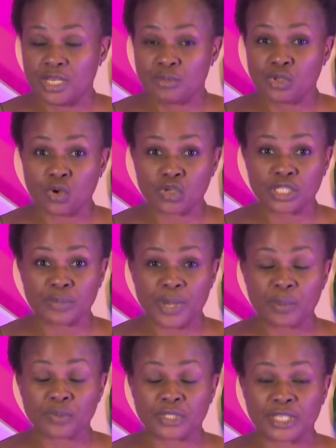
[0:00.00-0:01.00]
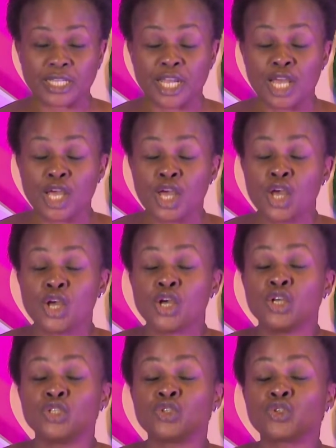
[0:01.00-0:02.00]
because the Bible said,
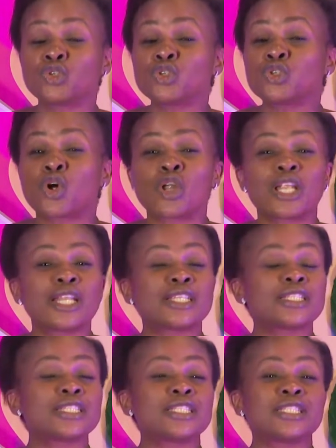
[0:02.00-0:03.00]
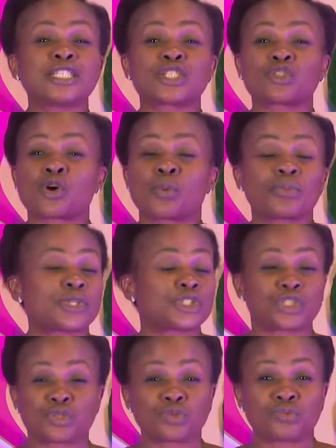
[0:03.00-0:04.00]
Do not disturb the
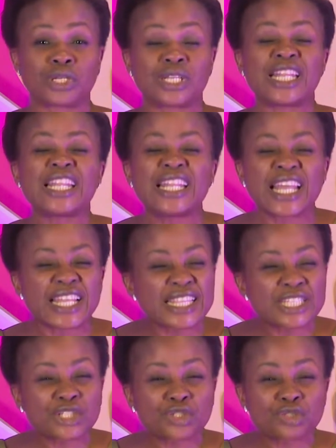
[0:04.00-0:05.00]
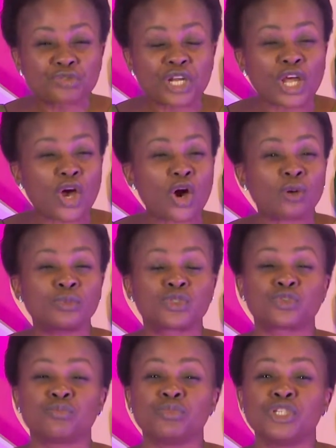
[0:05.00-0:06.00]
children. Let the children come
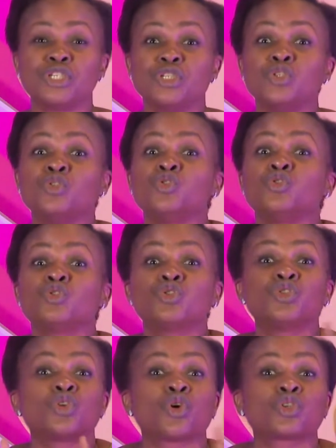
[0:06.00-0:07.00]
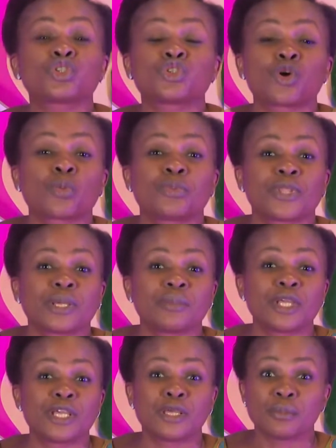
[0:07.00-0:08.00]
to me. Do not stop them.
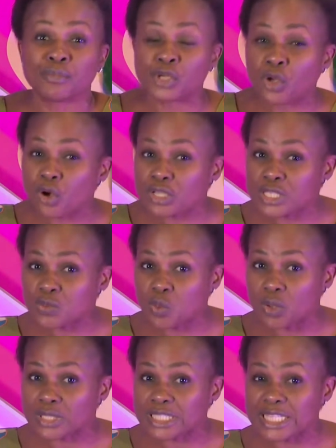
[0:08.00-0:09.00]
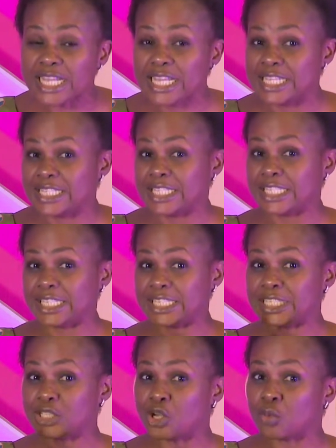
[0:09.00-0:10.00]
Because what? The
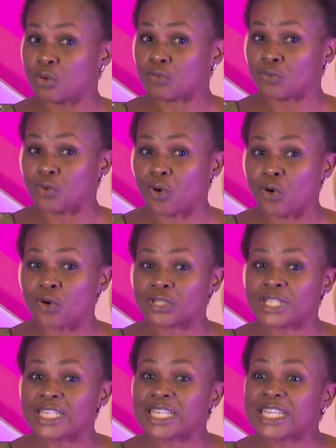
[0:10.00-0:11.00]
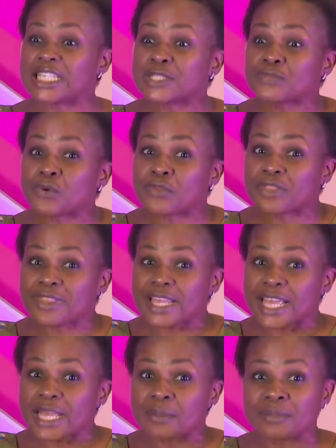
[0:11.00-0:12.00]
kingdom of God is for
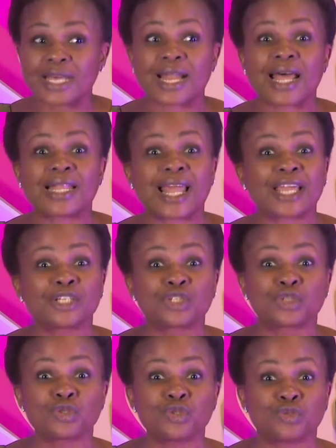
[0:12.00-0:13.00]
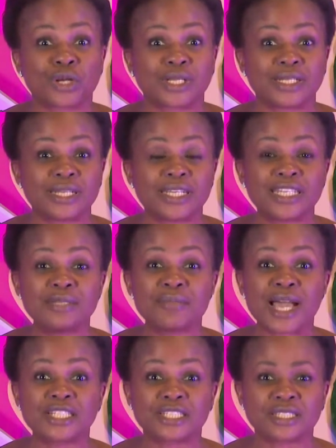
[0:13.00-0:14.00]
them that are like children.
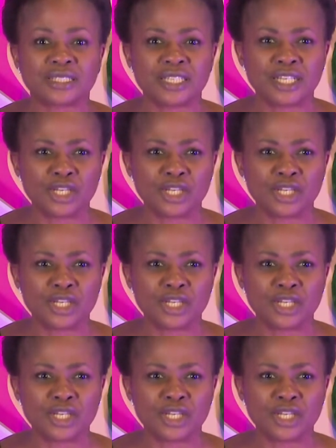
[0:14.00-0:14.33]
Imagine.